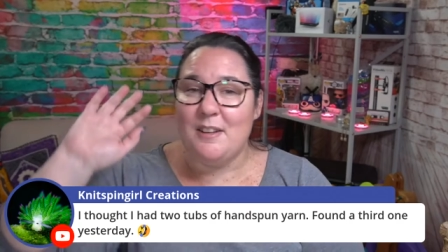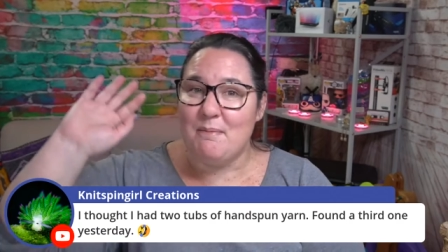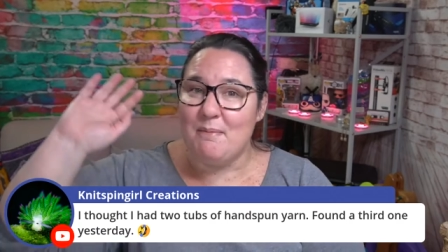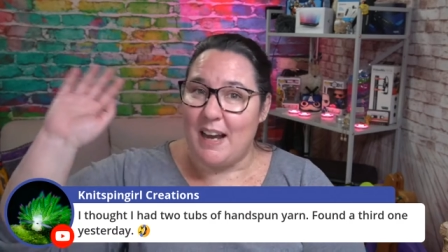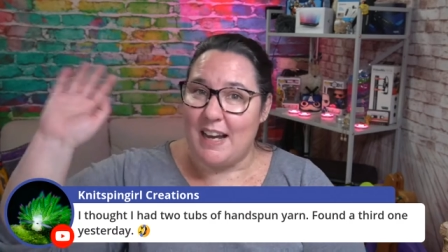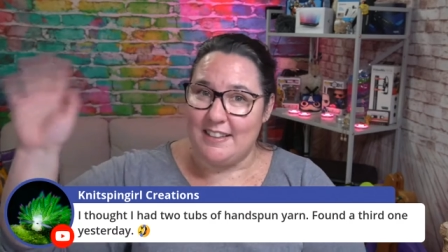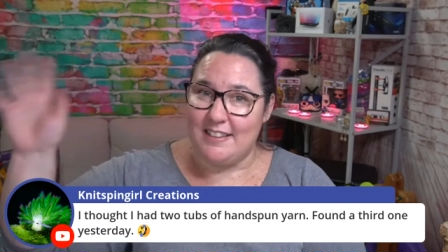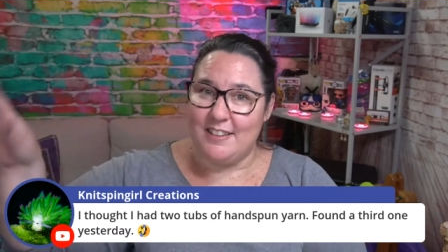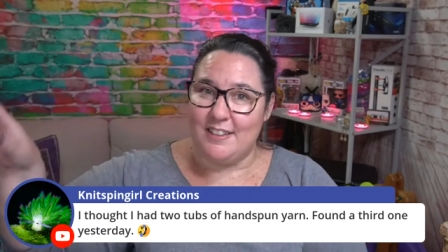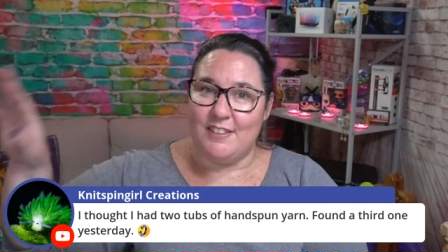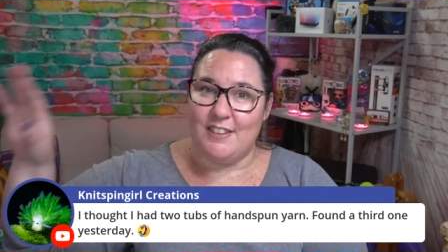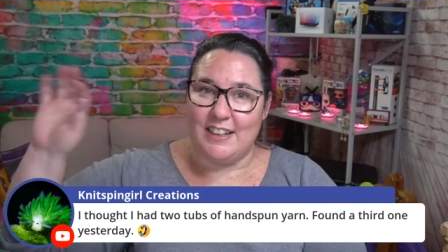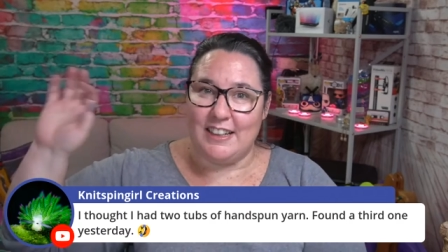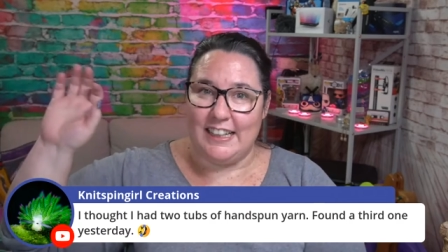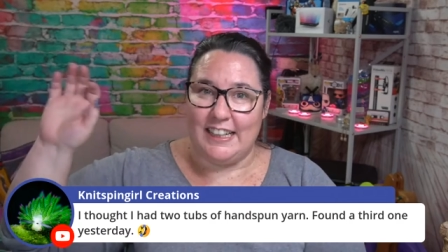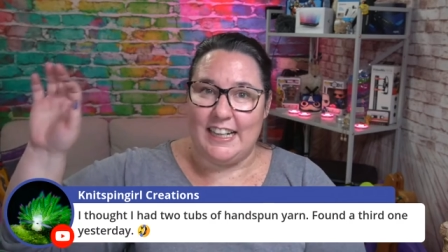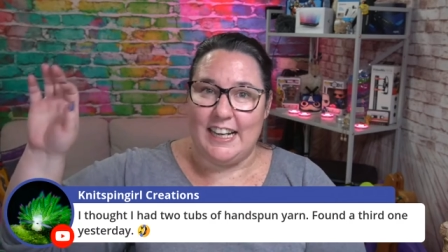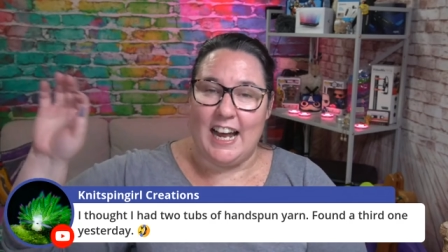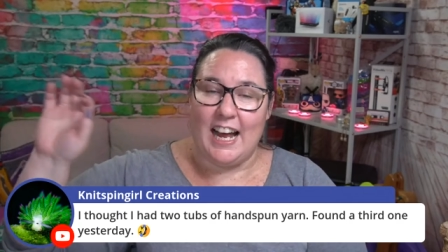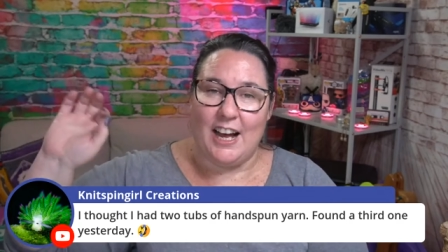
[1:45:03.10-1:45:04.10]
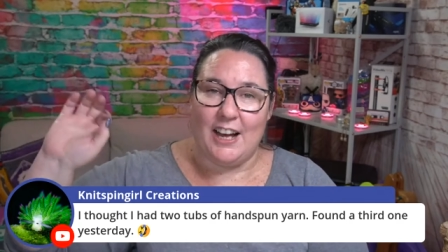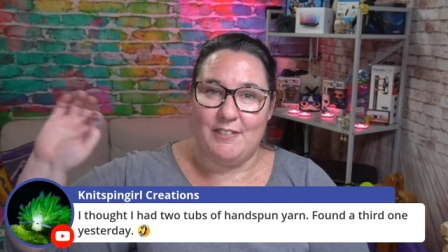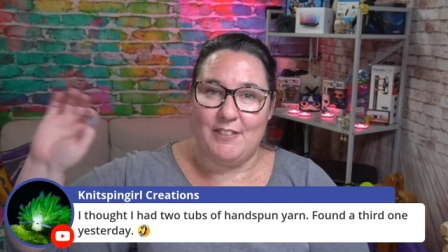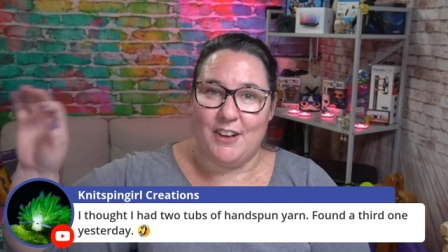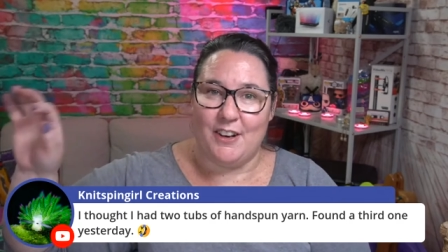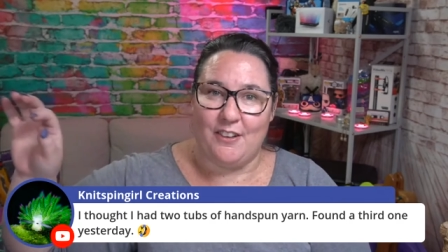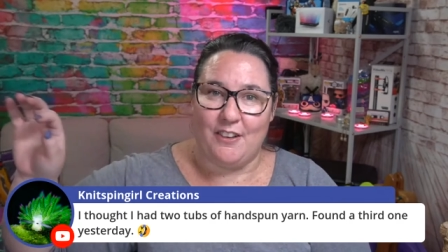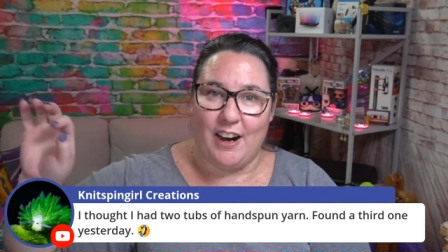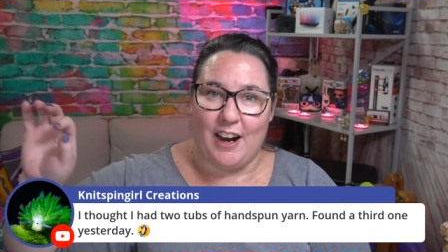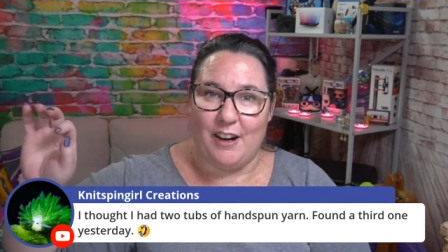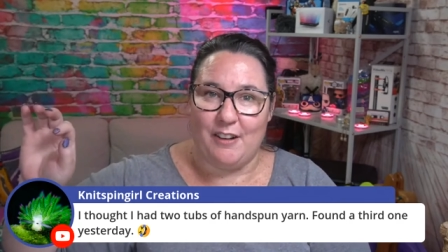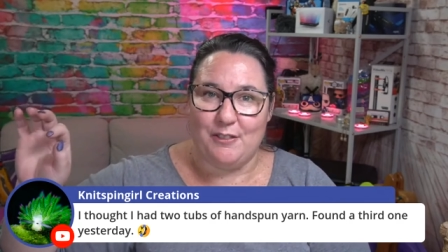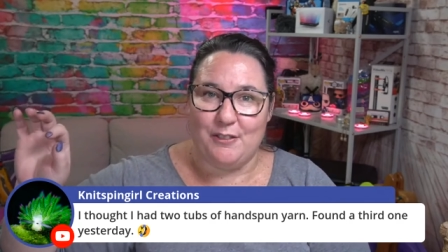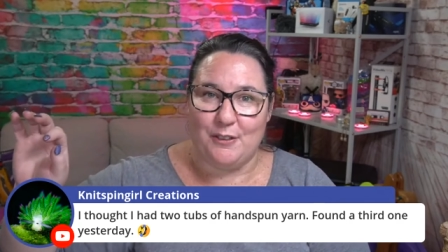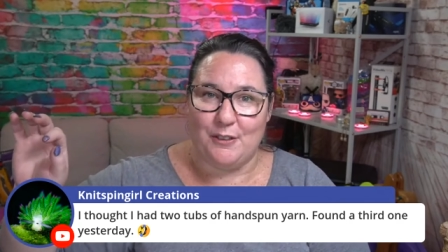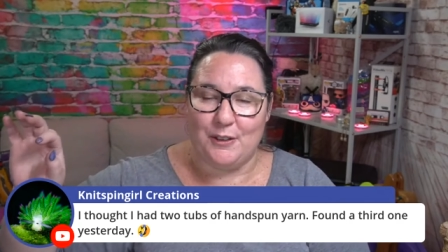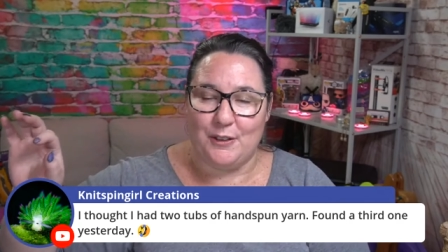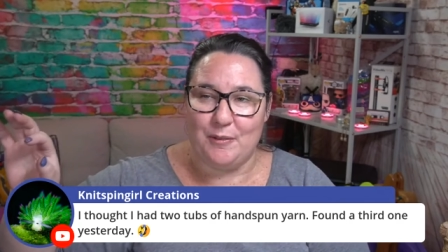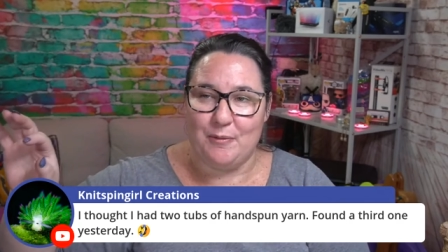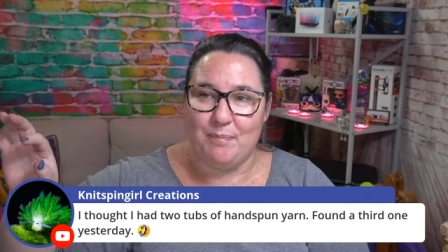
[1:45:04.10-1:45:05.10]
a massive clean out of the craft
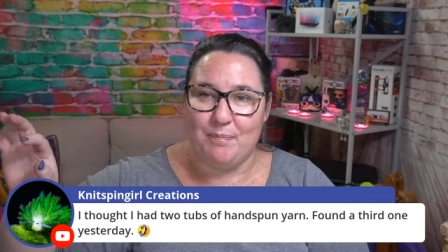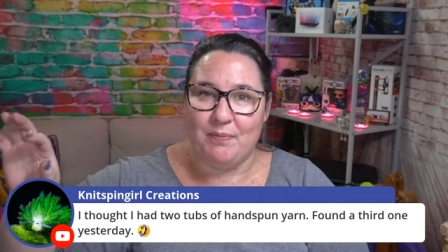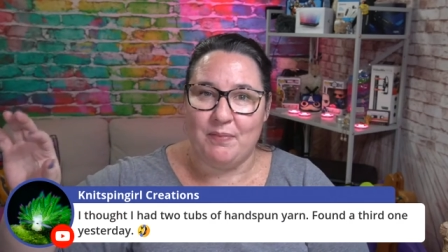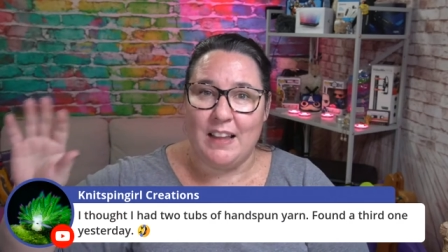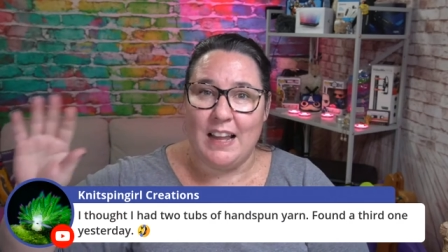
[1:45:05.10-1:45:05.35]
room